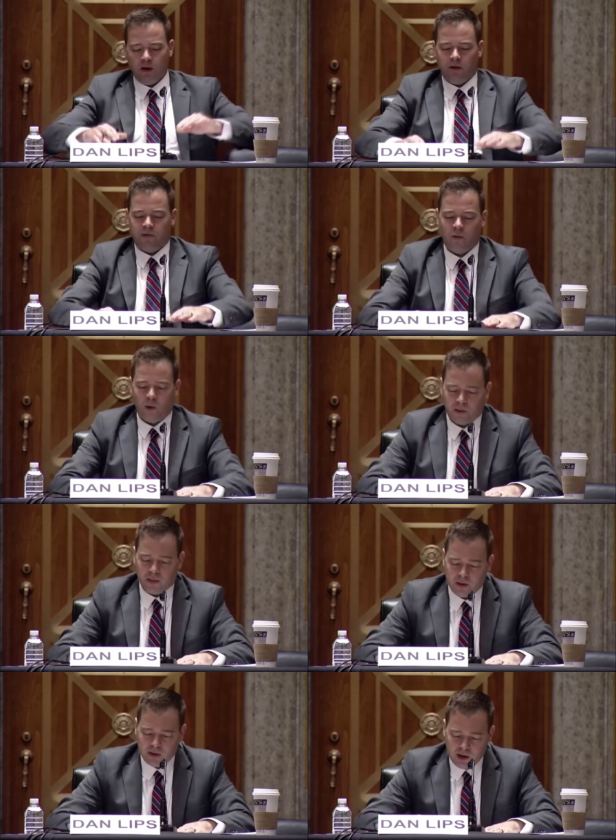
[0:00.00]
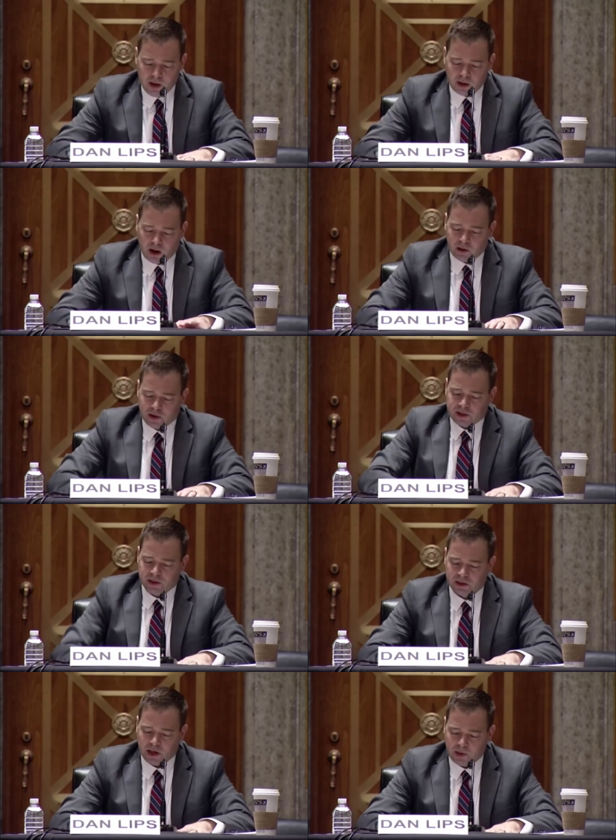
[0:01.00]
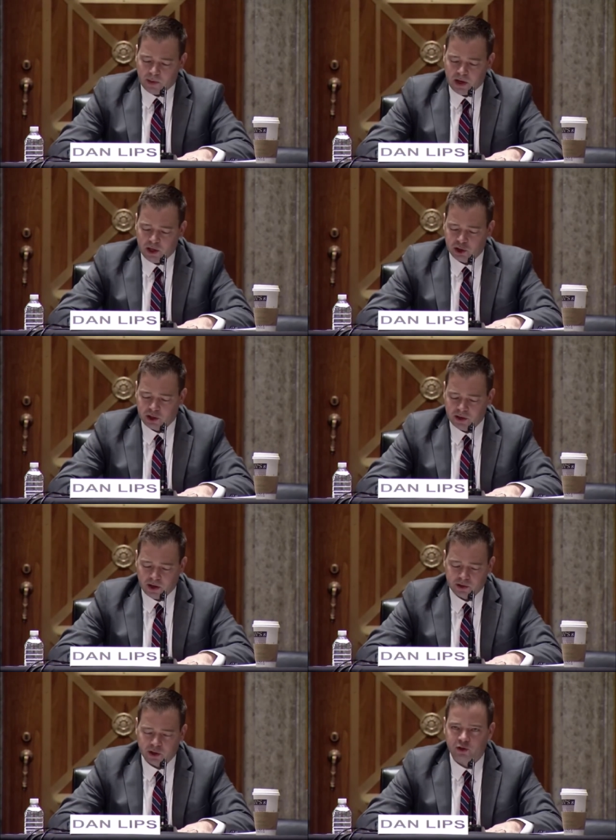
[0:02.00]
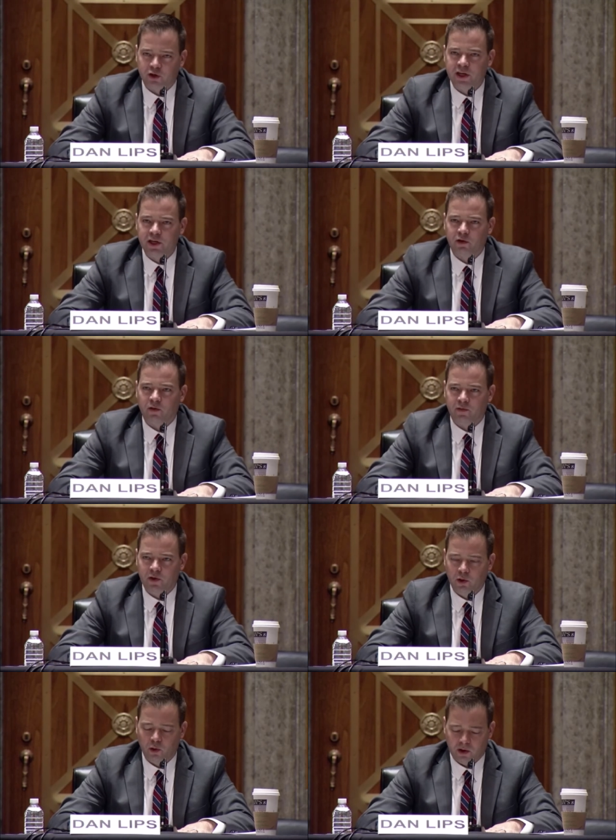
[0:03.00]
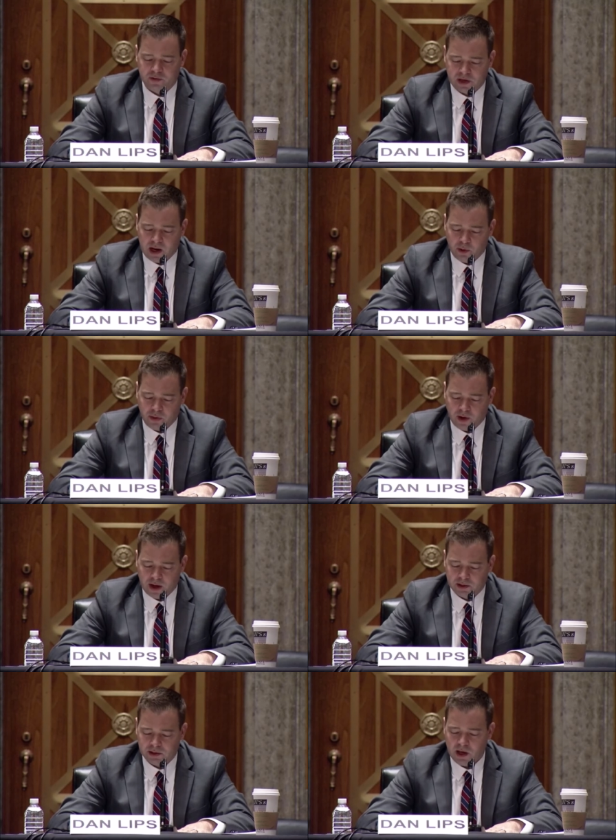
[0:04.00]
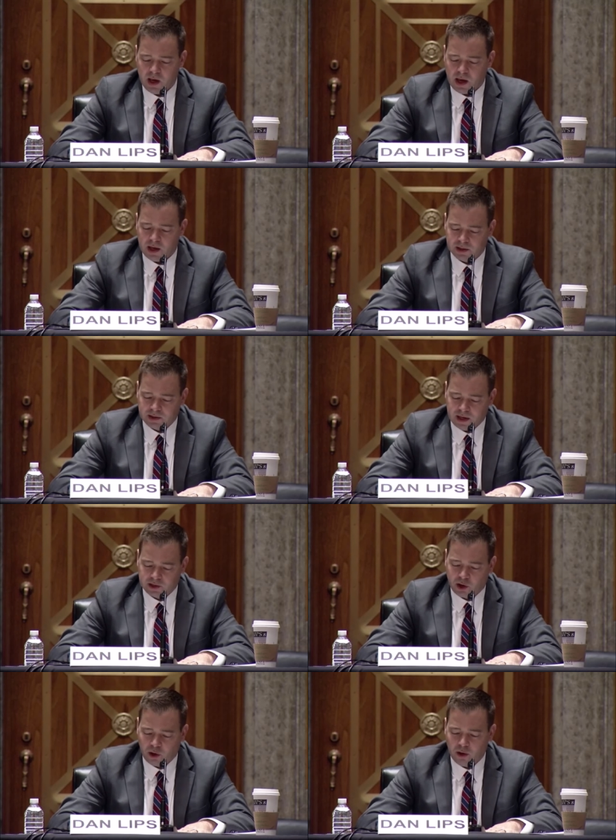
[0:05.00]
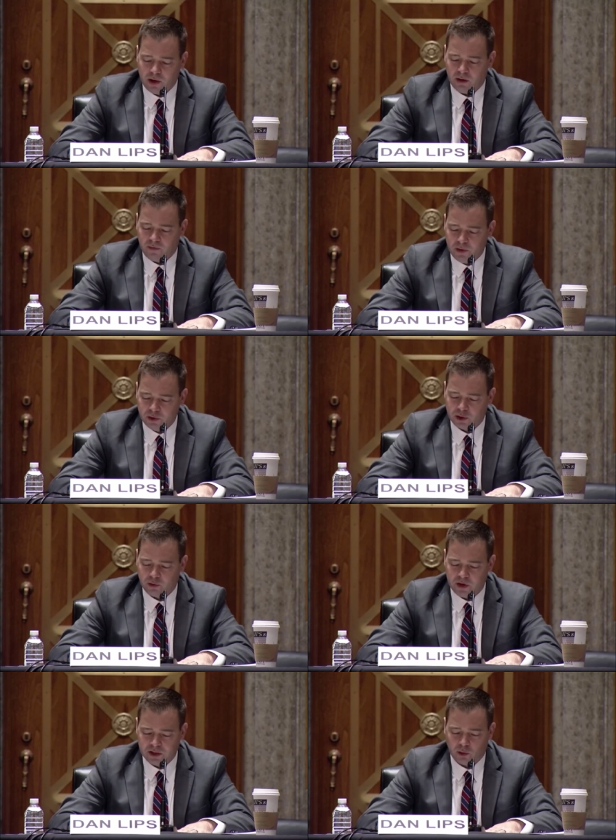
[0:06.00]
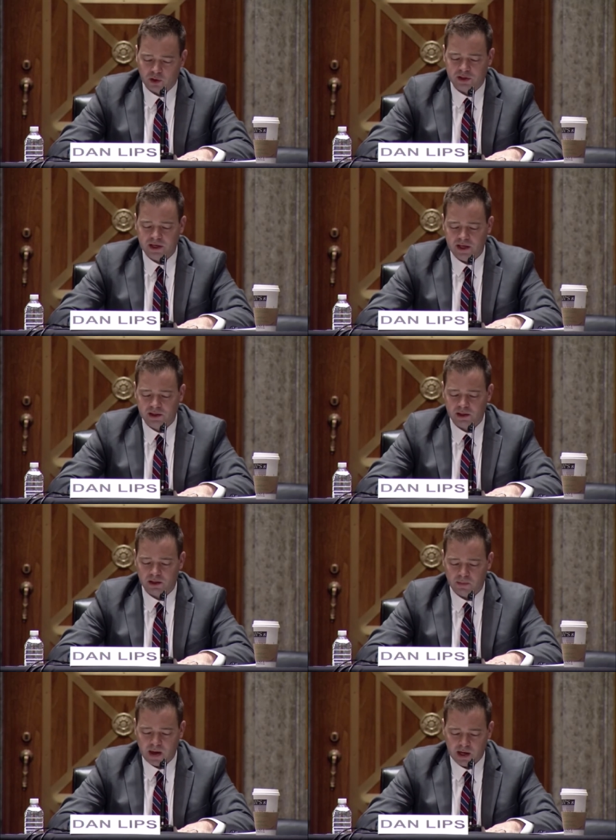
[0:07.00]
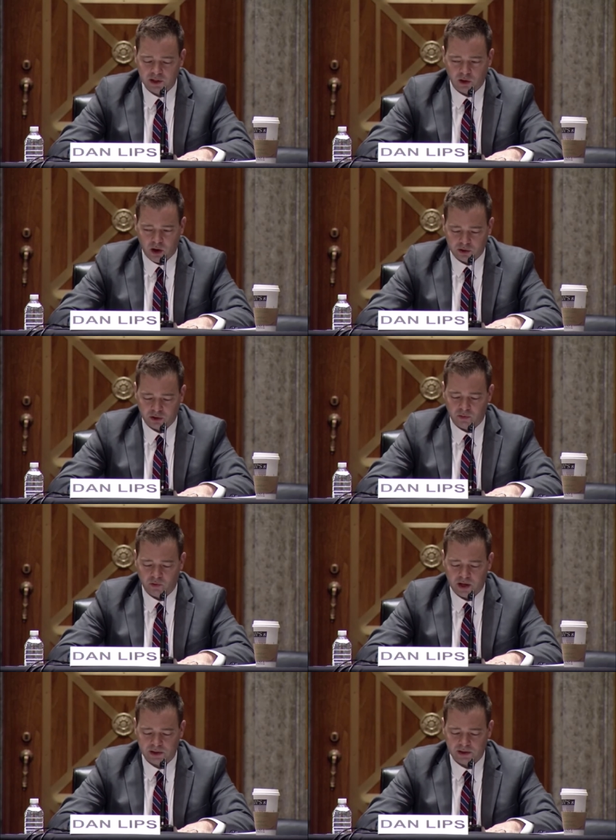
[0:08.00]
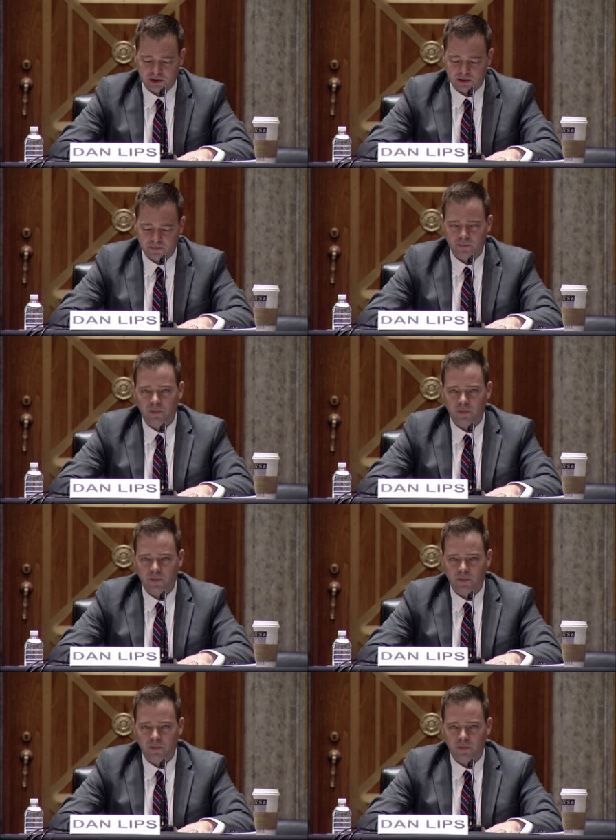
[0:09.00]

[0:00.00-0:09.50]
Fourth, Congress and the subcommittee should conduct a strategic review of cyber threats and assess current and future resource needs to manage long term risks.